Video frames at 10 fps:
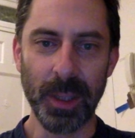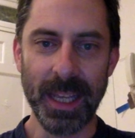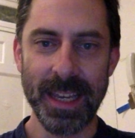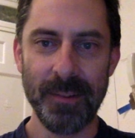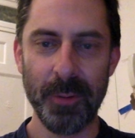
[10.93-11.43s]

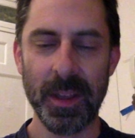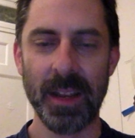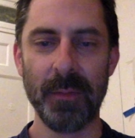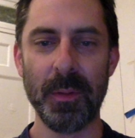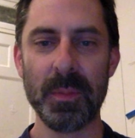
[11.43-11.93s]
here with
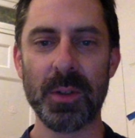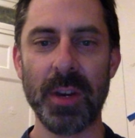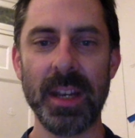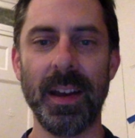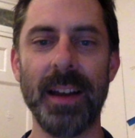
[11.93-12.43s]
another Vim
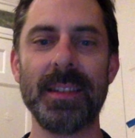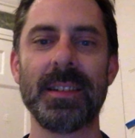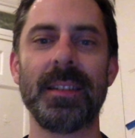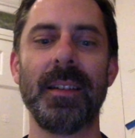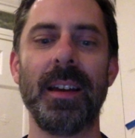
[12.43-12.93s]
screencast.